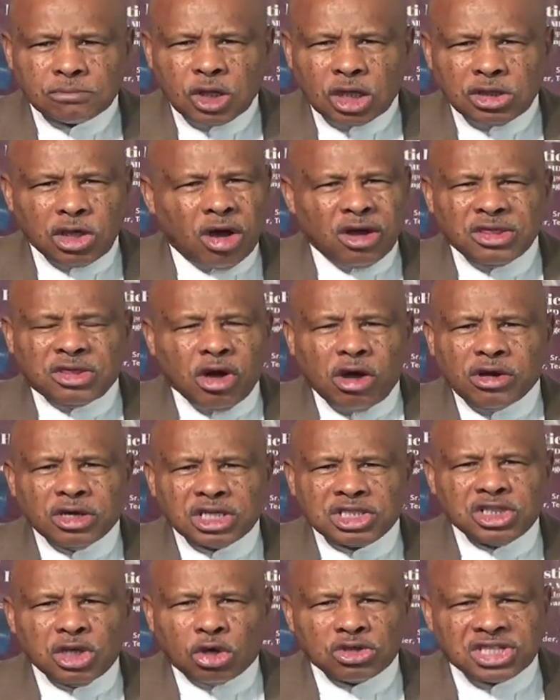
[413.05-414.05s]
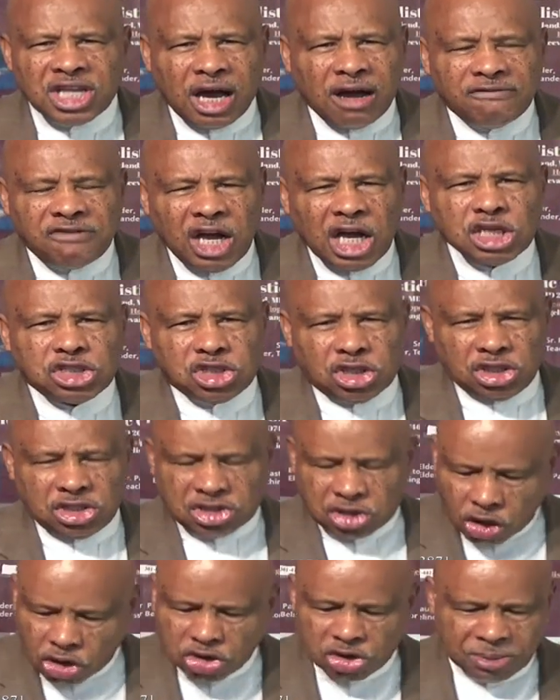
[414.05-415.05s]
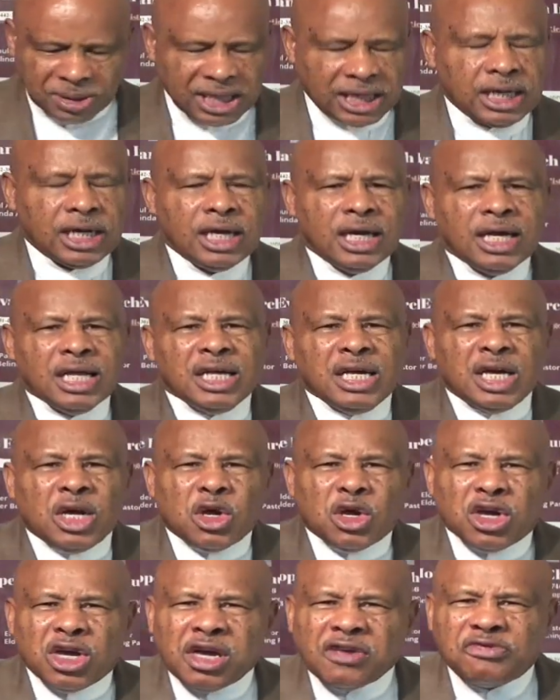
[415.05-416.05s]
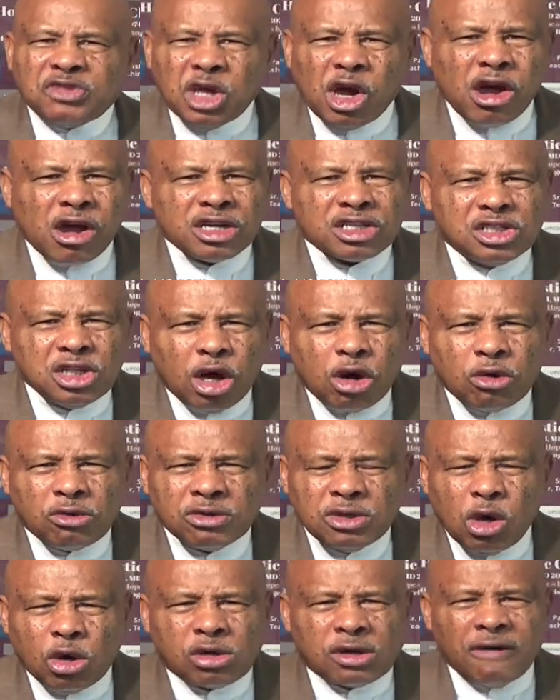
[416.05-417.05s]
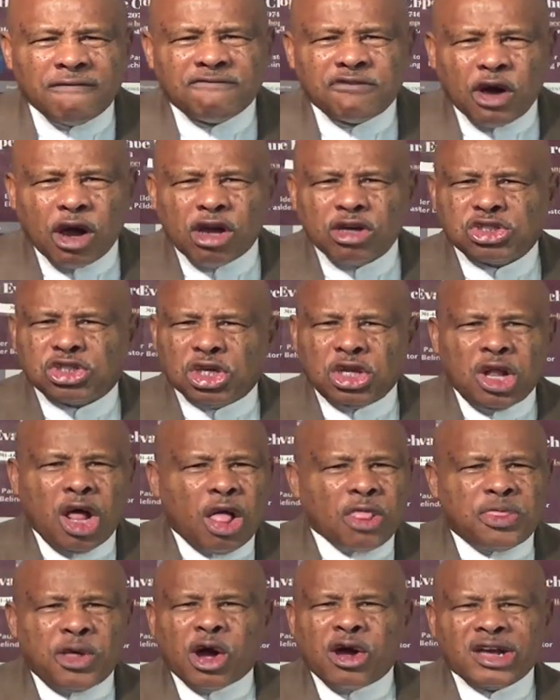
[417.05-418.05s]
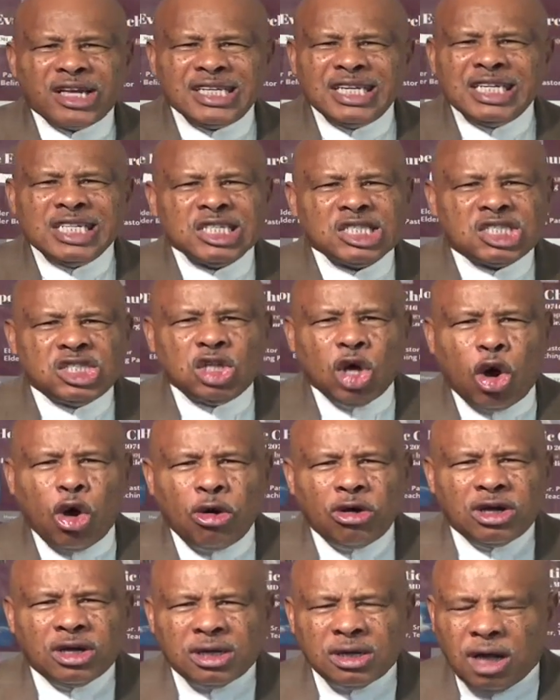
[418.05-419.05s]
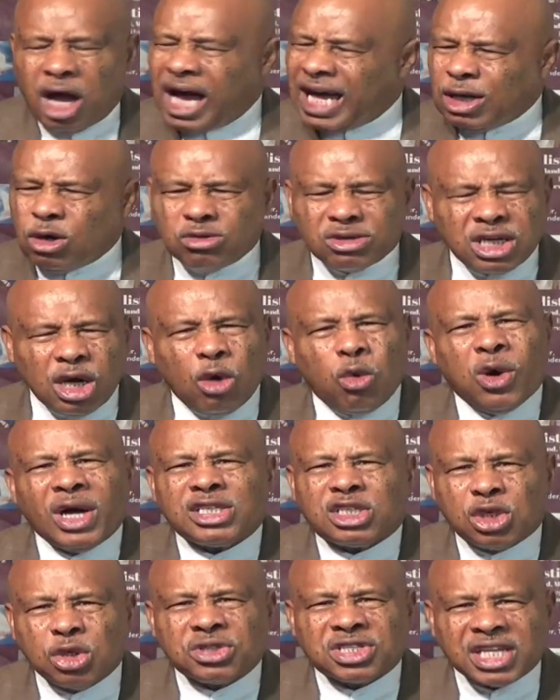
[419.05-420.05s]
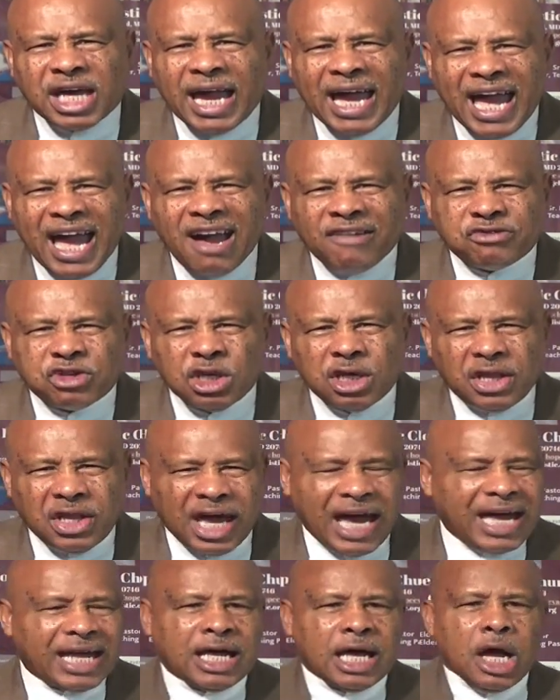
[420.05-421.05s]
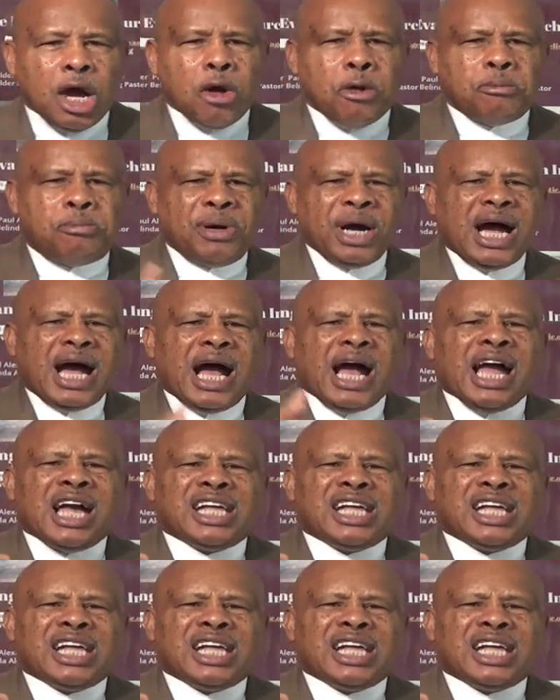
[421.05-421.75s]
There is no salvation. Excuse me. If there is no conversion, there is no, I don't care what you say after that, but